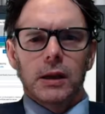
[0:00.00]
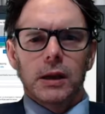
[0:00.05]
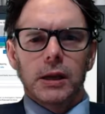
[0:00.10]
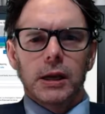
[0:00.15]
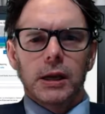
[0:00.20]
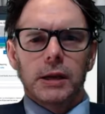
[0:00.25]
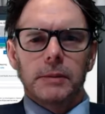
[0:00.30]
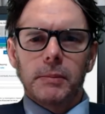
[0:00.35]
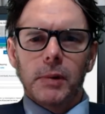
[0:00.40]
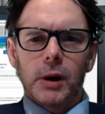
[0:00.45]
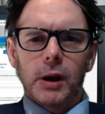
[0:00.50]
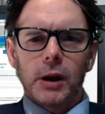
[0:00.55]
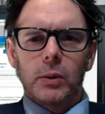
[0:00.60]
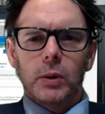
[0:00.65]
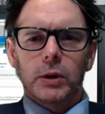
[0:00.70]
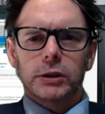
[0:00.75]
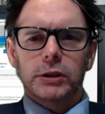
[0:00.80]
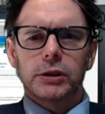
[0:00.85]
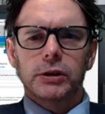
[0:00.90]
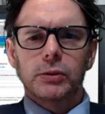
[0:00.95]
In my
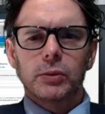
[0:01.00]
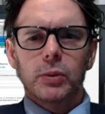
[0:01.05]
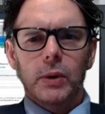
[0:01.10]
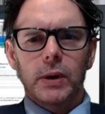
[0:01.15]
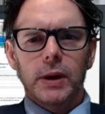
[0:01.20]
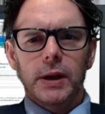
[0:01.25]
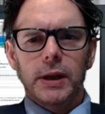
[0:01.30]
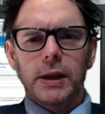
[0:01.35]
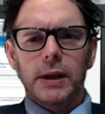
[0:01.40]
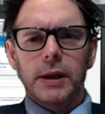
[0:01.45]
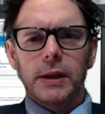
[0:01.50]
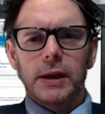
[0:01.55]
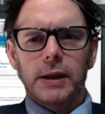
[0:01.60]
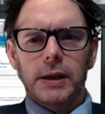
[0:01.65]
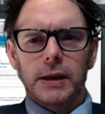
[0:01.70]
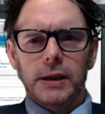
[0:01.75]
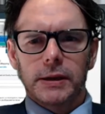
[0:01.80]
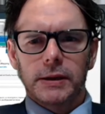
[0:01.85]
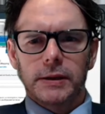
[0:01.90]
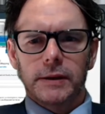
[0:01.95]
what to wear
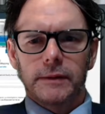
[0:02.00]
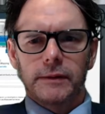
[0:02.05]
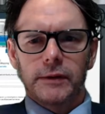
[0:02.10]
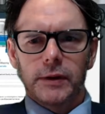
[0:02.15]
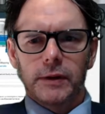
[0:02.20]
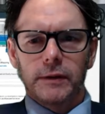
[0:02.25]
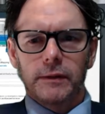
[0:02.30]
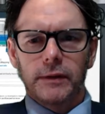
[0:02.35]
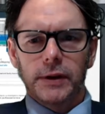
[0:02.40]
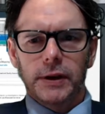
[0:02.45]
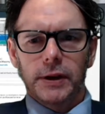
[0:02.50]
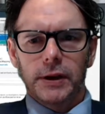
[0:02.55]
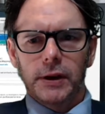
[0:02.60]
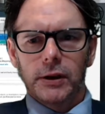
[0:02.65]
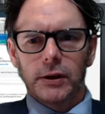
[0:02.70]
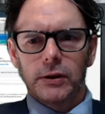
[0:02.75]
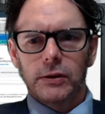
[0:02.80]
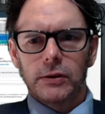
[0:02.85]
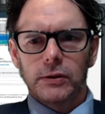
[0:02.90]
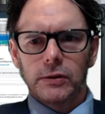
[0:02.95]
interview
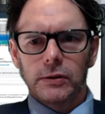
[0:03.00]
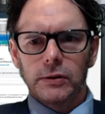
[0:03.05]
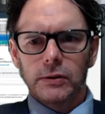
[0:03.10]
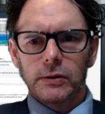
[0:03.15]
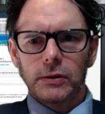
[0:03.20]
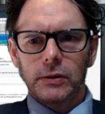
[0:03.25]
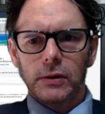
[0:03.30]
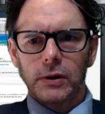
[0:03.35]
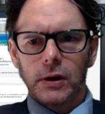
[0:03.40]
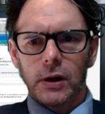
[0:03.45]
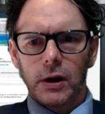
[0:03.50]
video,